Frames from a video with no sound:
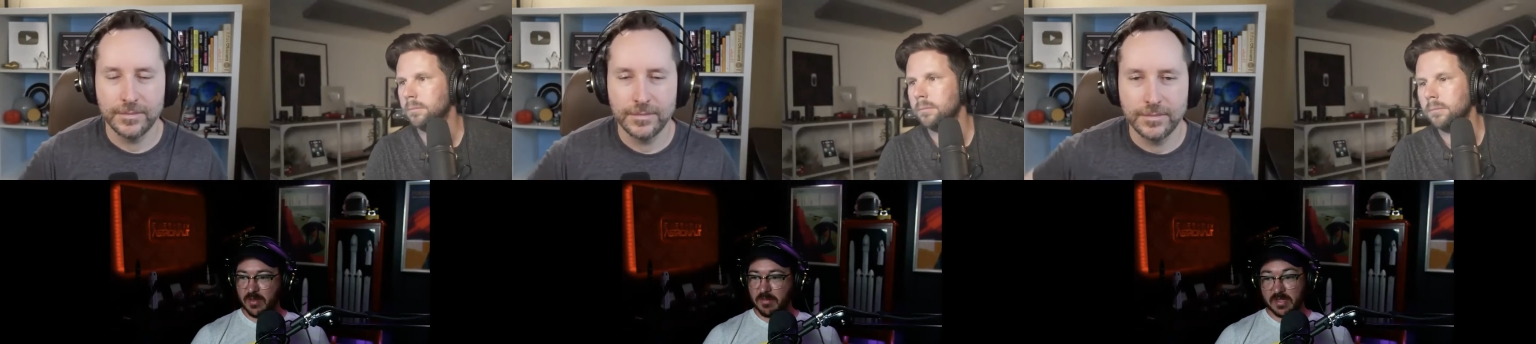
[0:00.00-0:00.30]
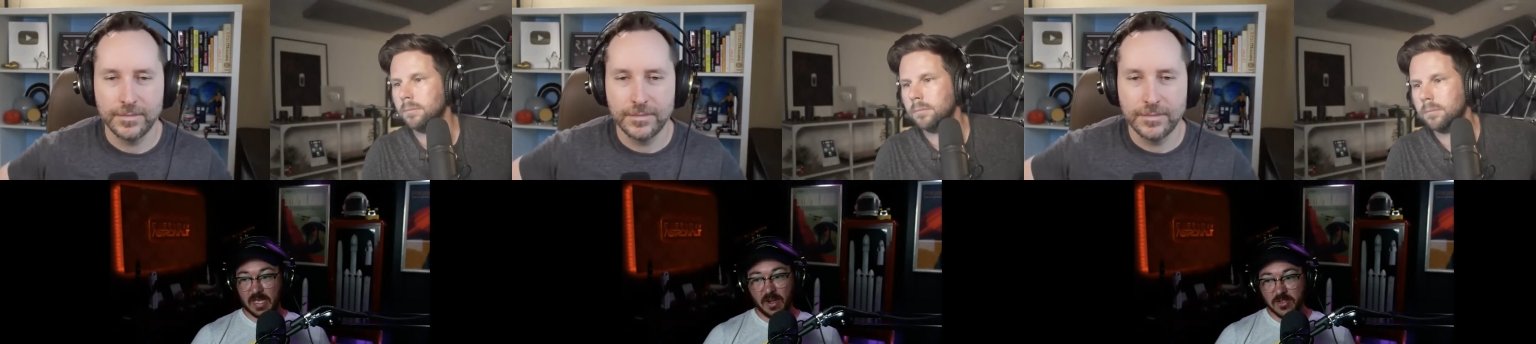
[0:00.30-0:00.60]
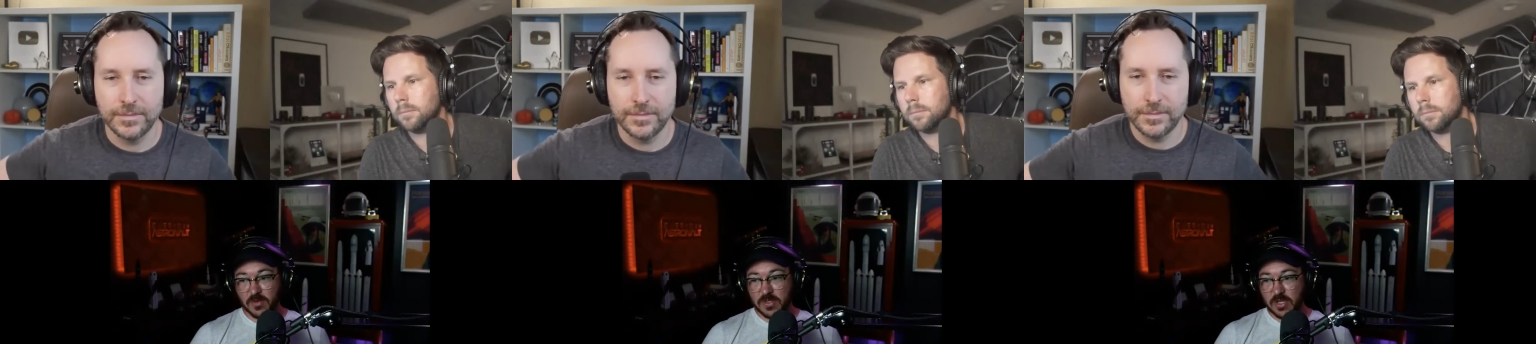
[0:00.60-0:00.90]
Speaker 1: But that
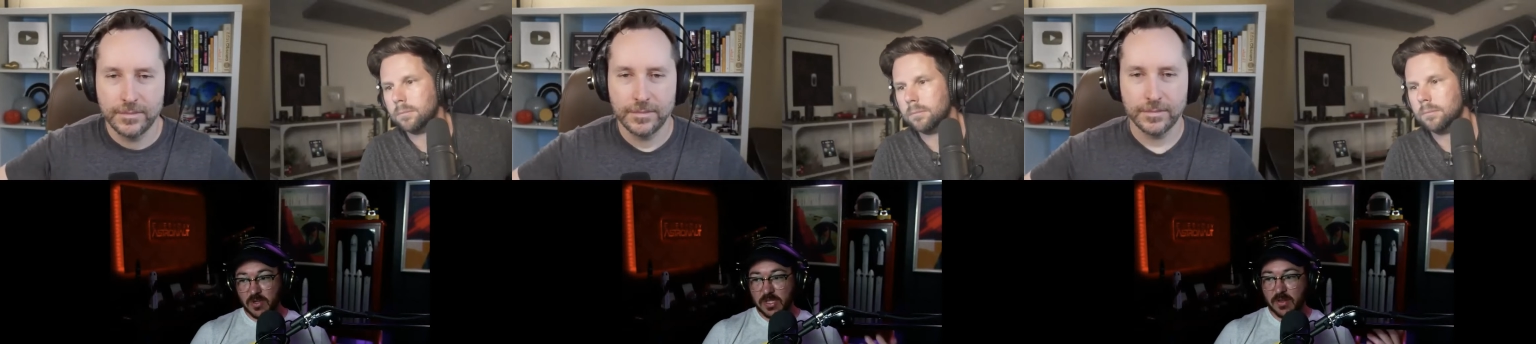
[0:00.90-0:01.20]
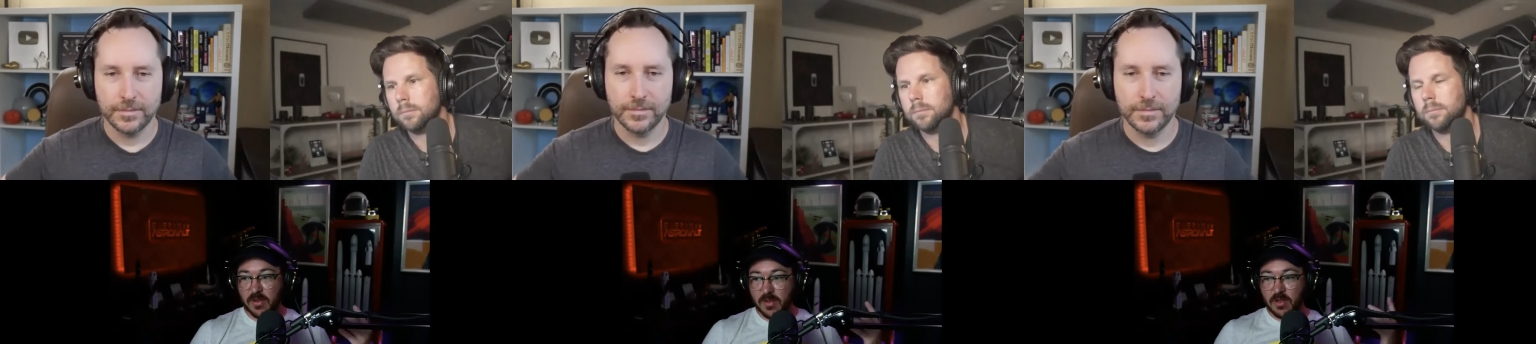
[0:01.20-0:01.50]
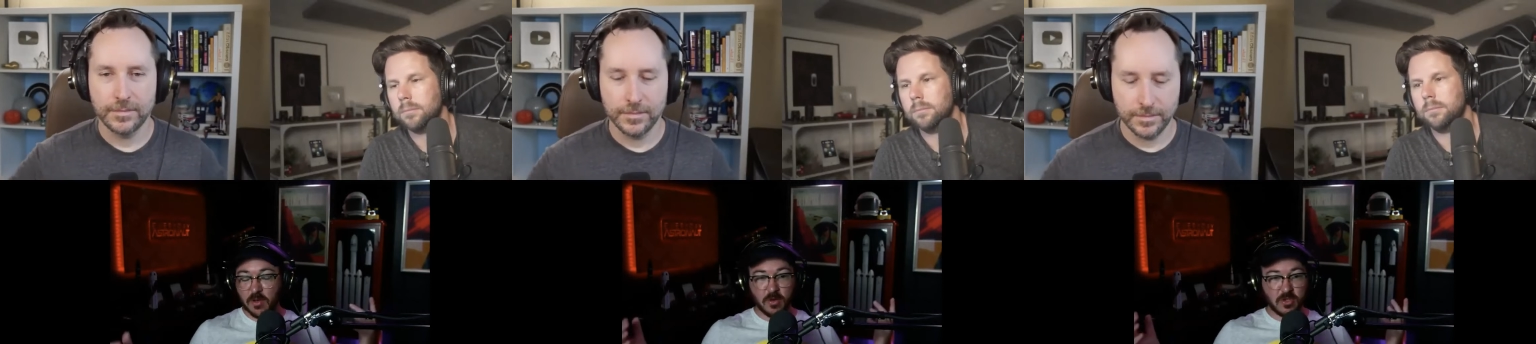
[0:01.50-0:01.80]
also is a good thing
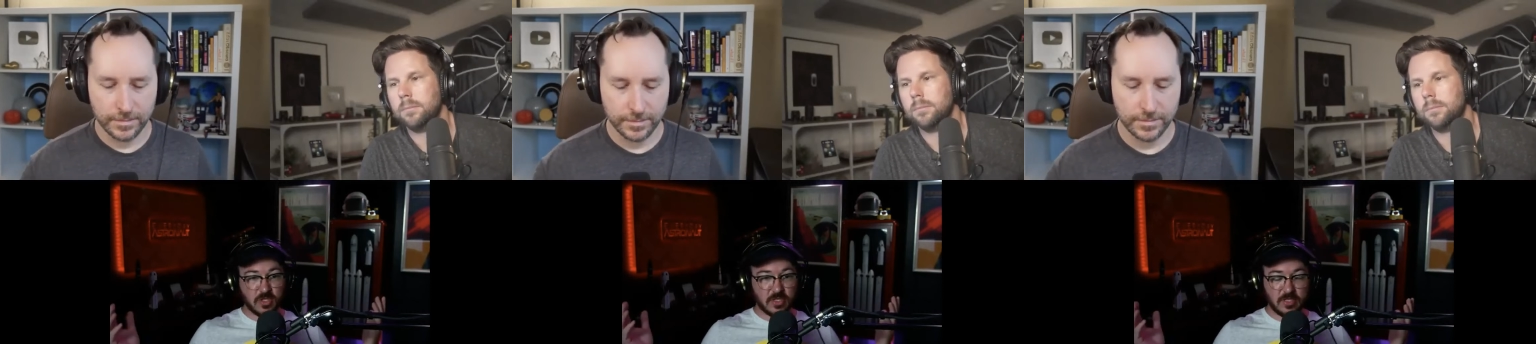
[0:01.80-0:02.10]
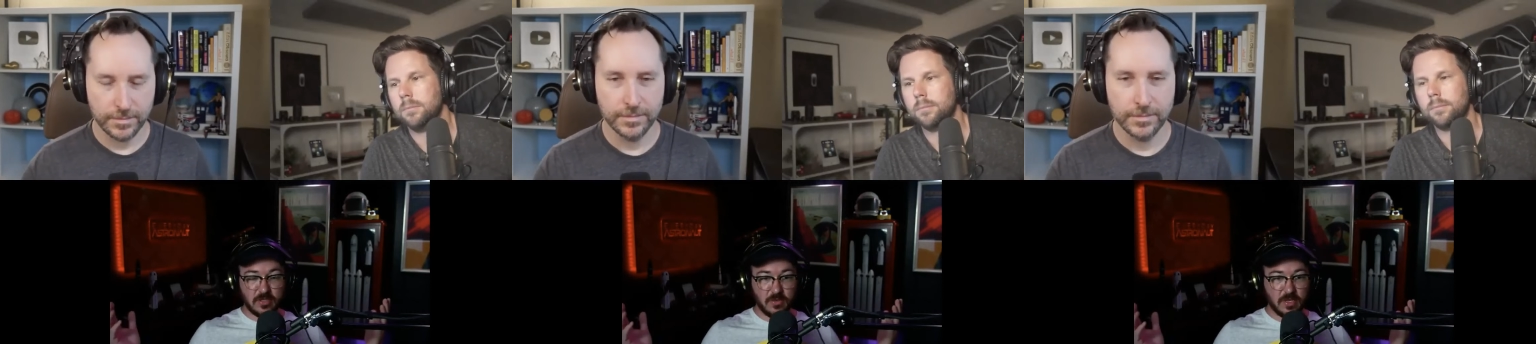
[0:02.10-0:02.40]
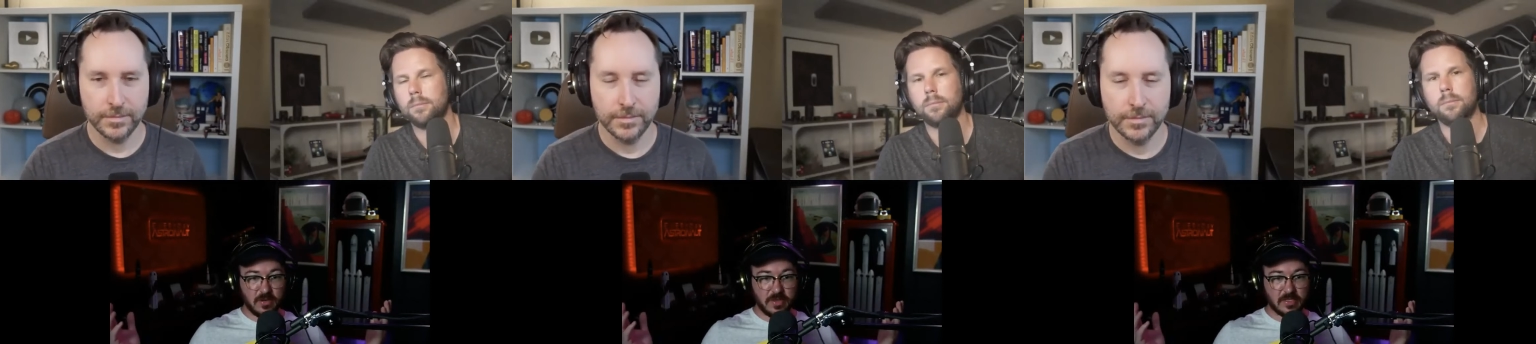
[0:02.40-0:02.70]
commercially too.
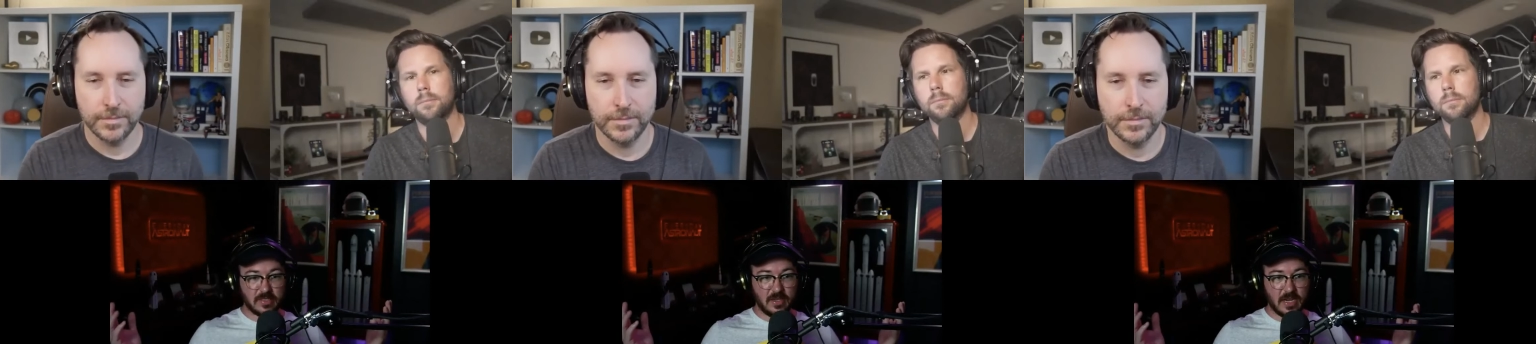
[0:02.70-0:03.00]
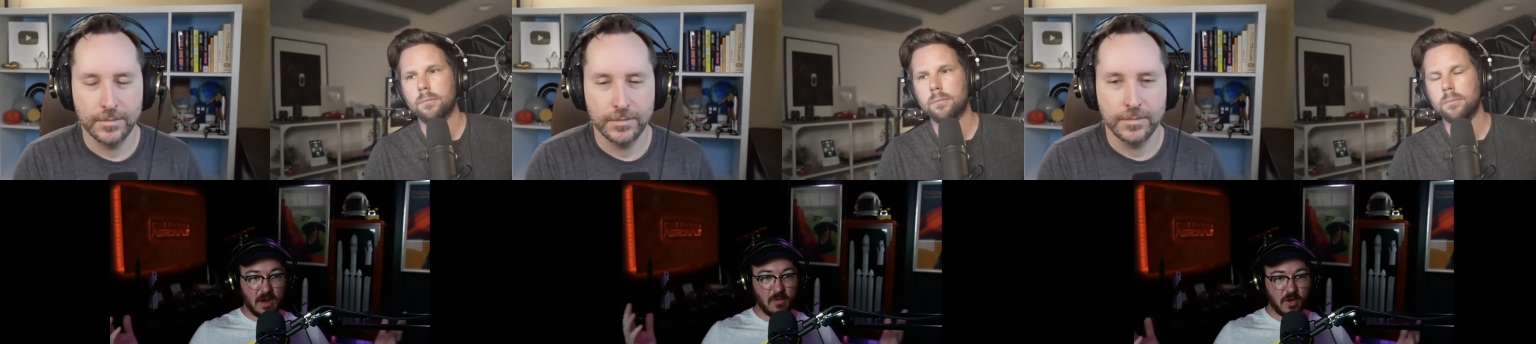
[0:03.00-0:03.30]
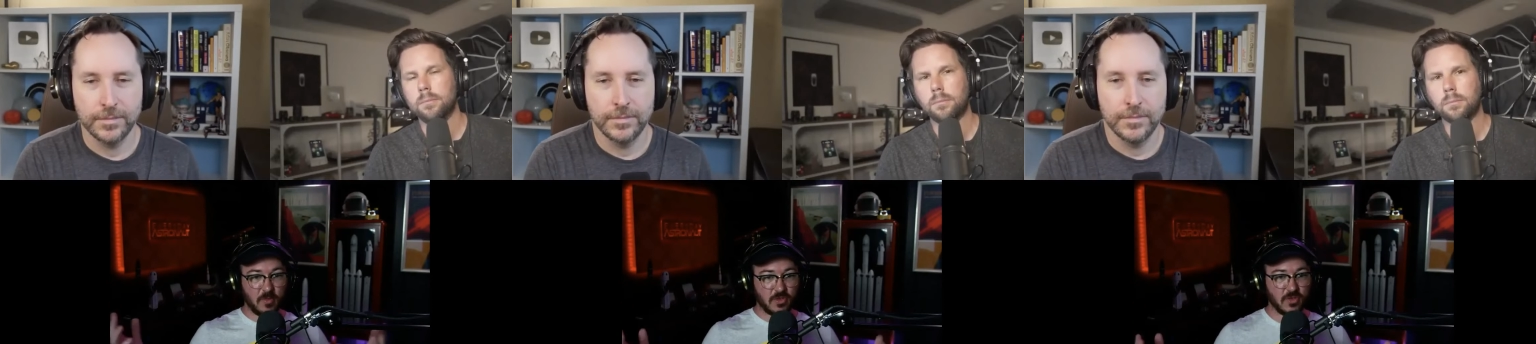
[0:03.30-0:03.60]
You know, that's now a
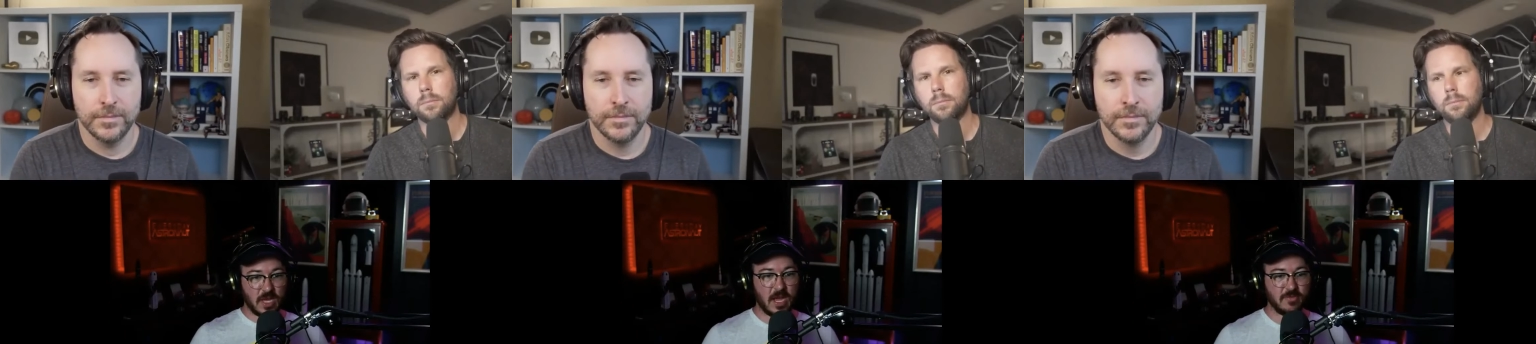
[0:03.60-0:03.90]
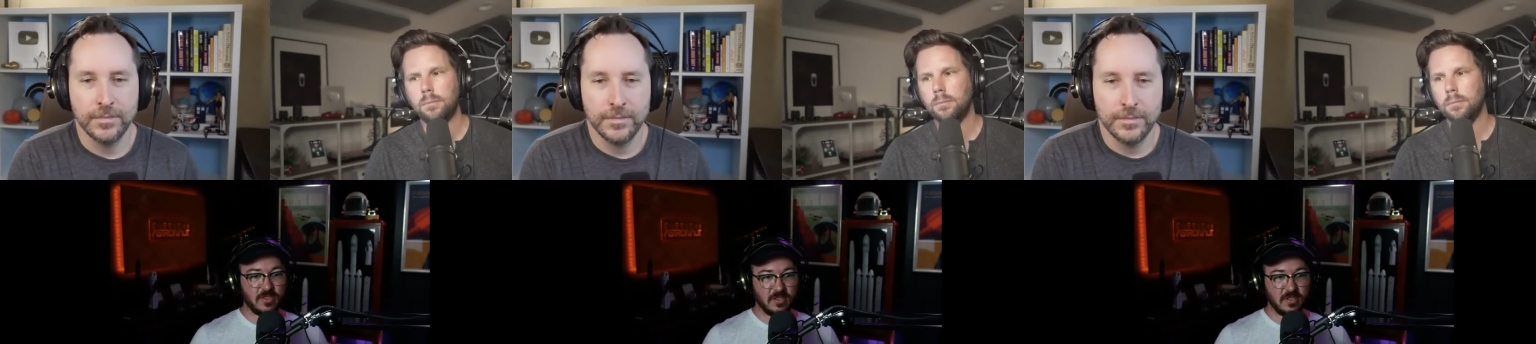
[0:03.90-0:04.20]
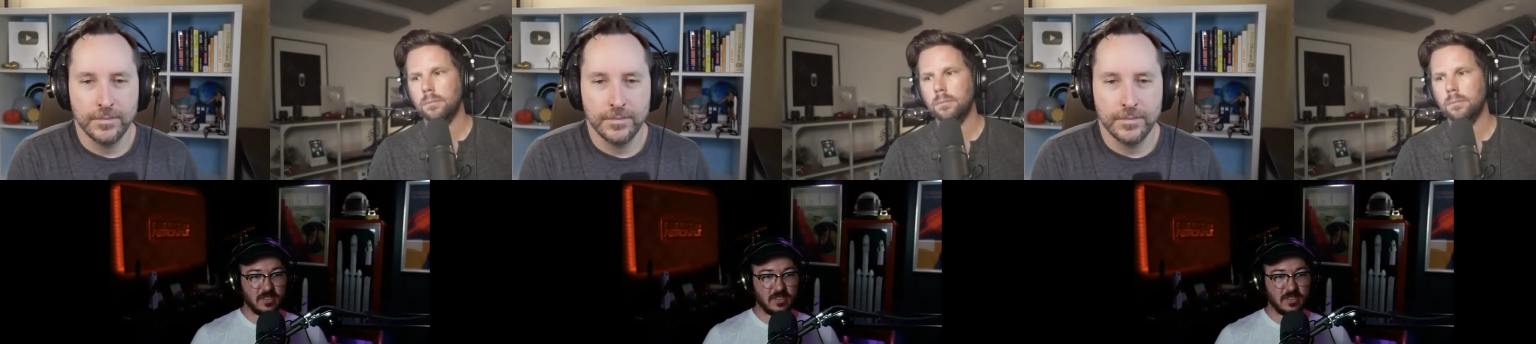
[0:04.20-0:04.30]
commercial option.